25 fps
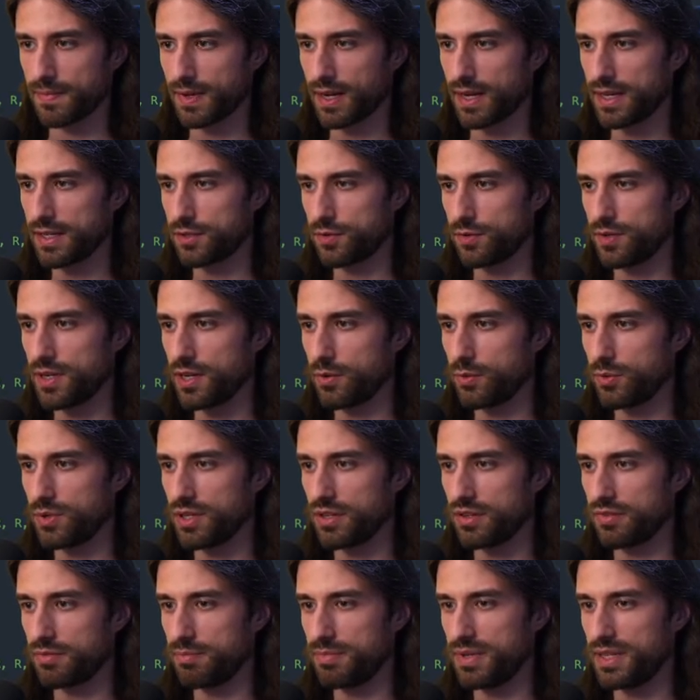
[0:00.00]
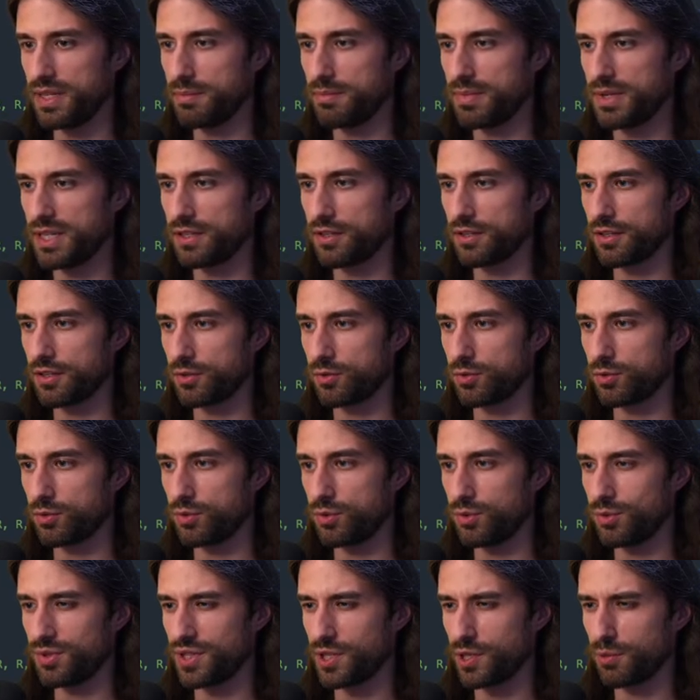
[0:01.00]
actually I would have been better to
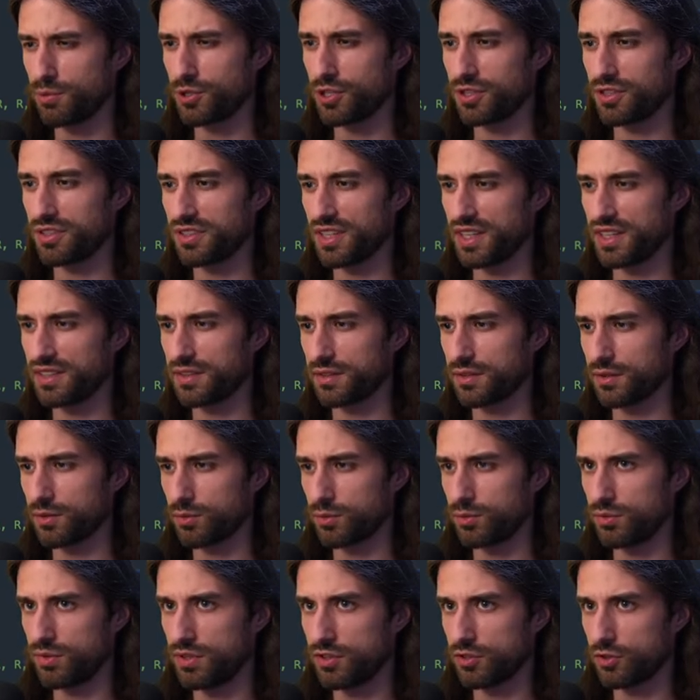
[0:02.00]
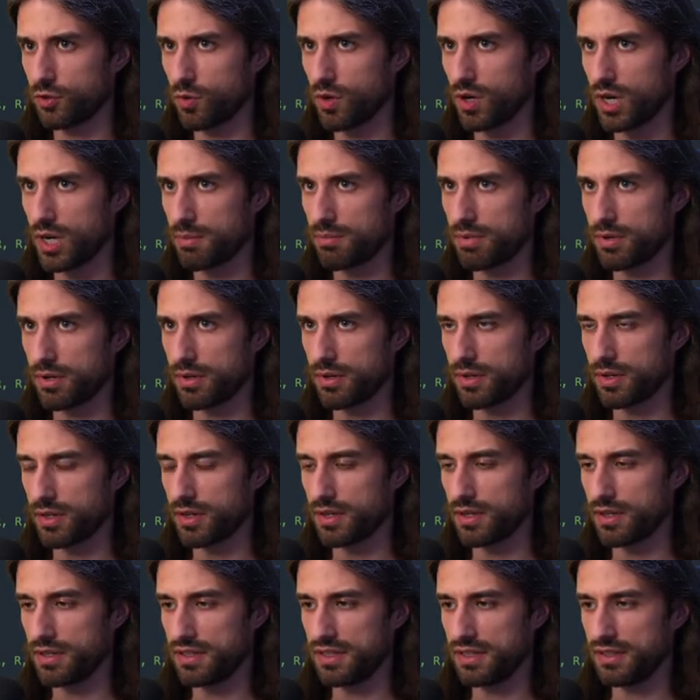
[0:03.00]
use an option set to describe
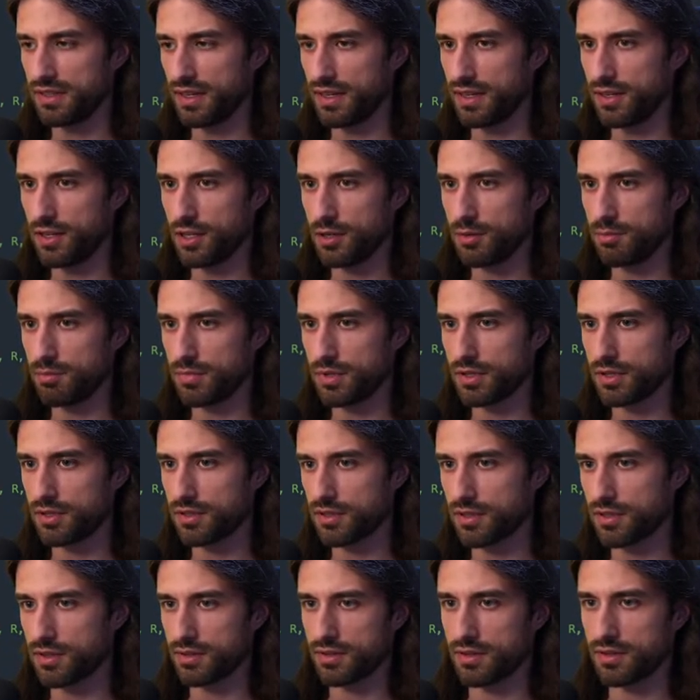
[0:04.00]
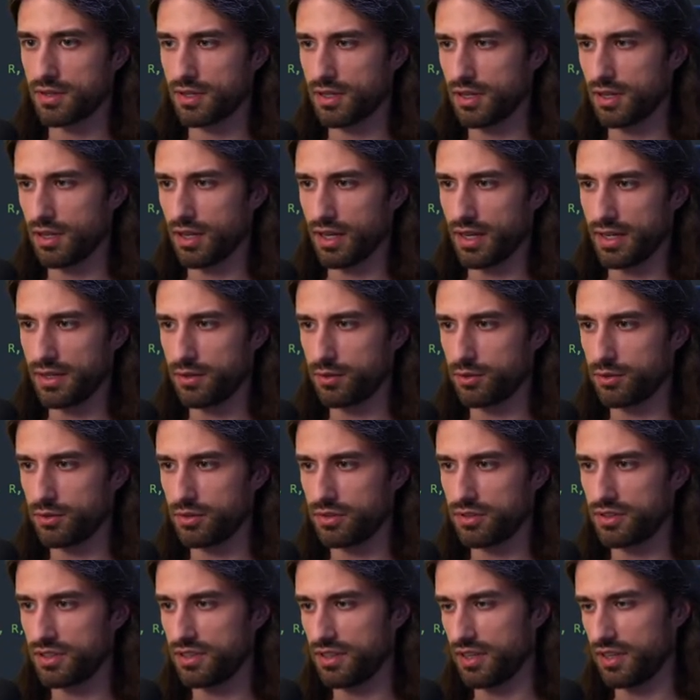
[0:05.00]
this enum, but I don't know the
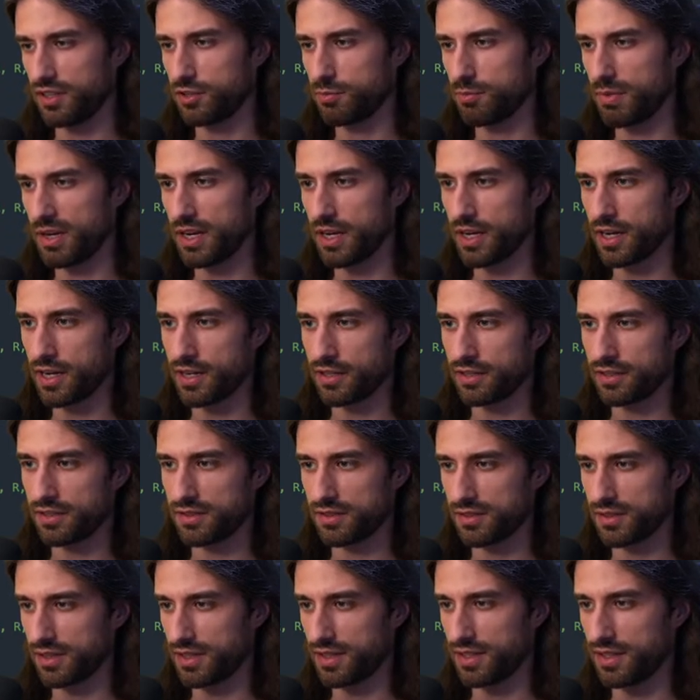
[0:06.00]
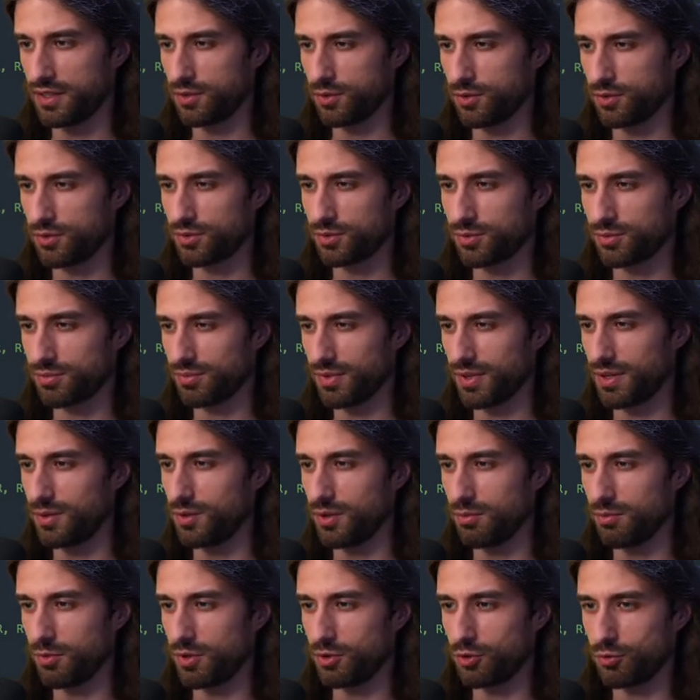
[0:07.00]
syntax by heart, and I know
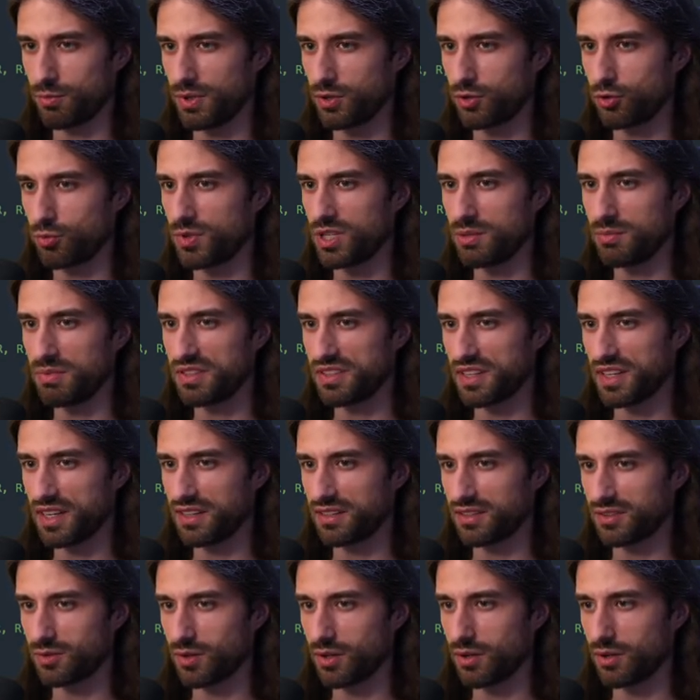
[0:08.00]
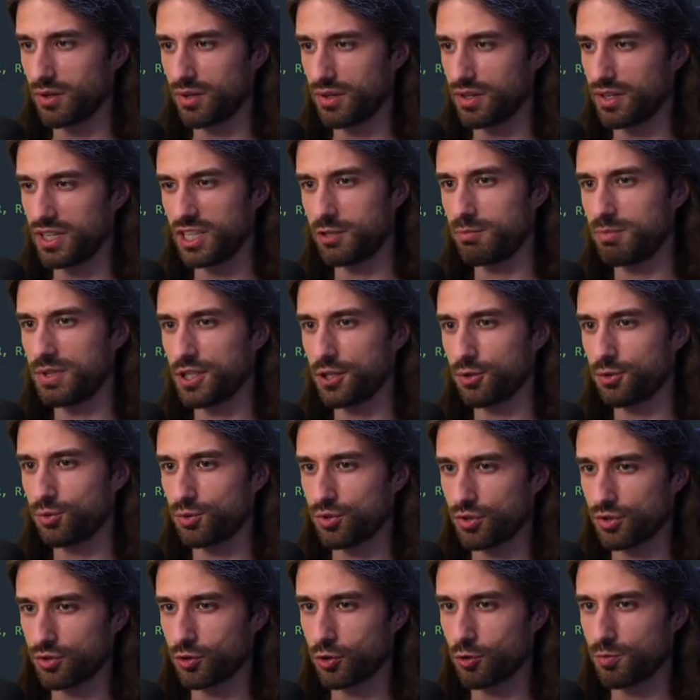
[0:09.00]
I'm going to make too many mistakes, so it's better to
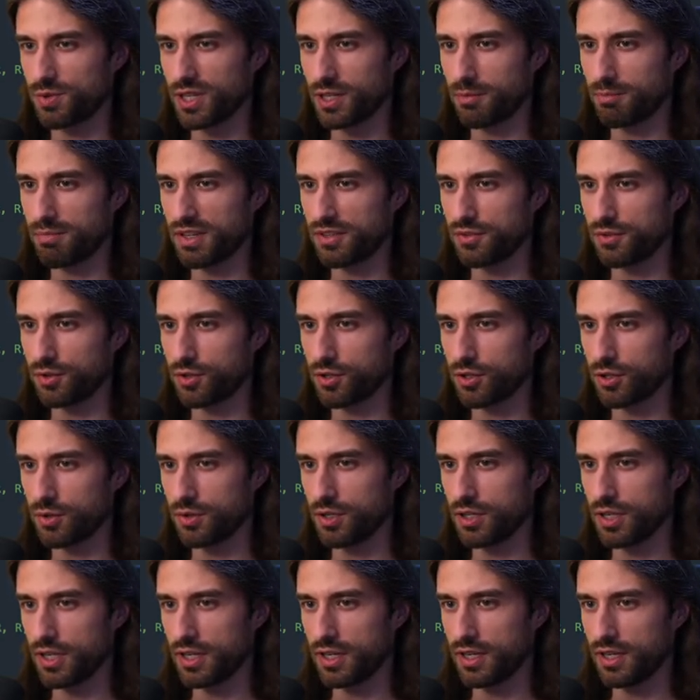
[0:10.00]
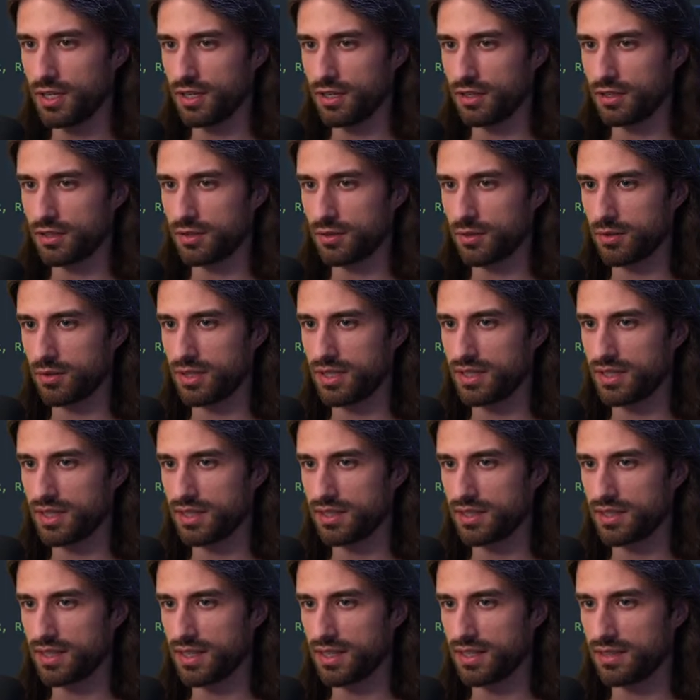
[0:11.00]
just copy and paste the code. So in
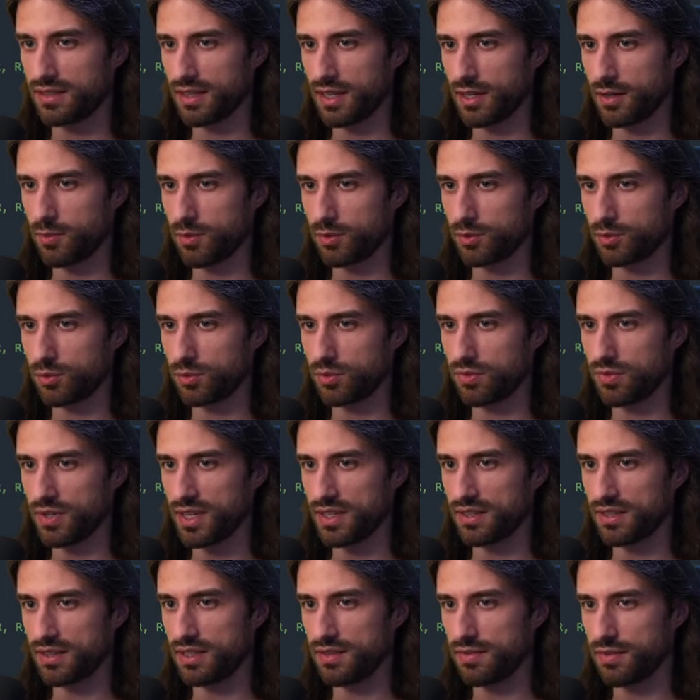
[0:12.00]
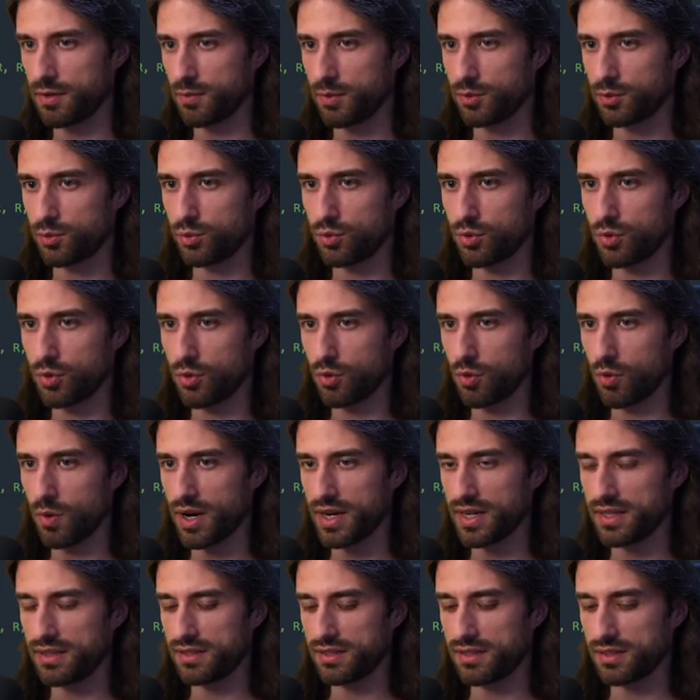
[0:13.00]
that case, I want to do that. And if I want to go
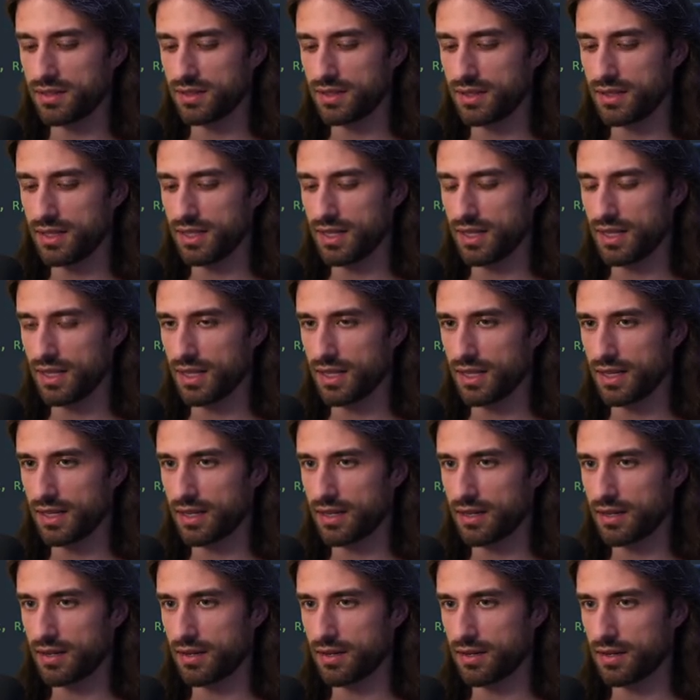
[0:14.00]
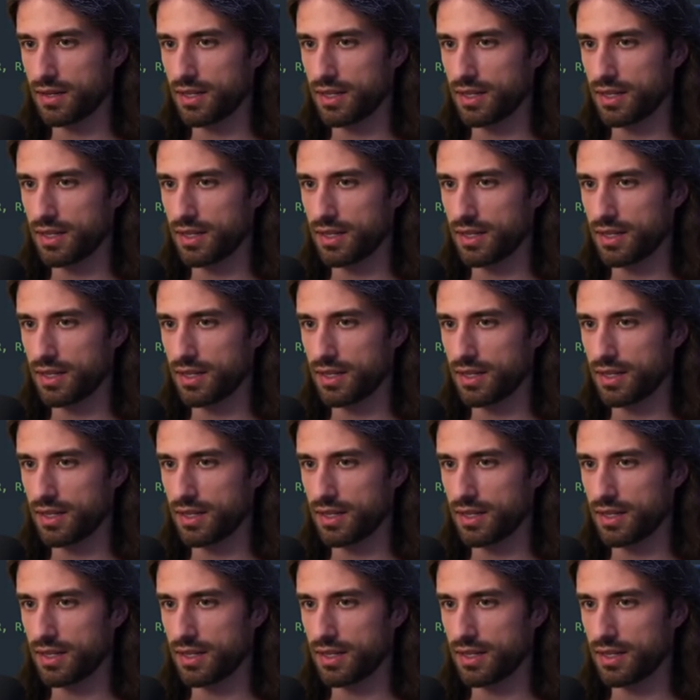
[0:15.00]
right, so